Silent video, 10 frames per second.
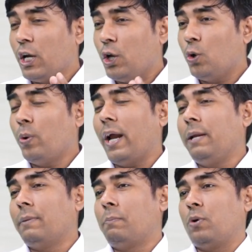no
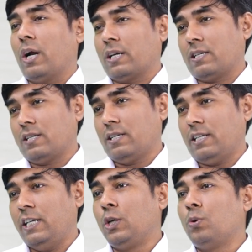animal product,
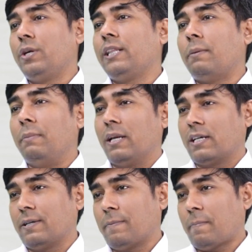including the
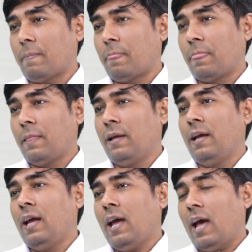milk.
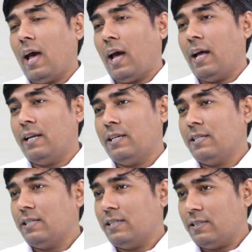And
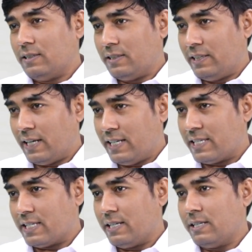there
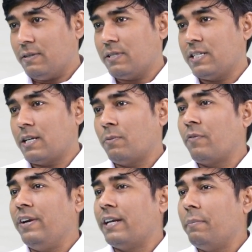is a system of
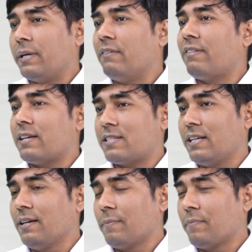intermittent
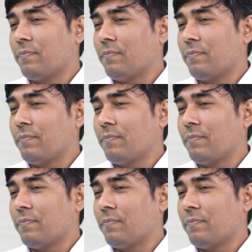fasting.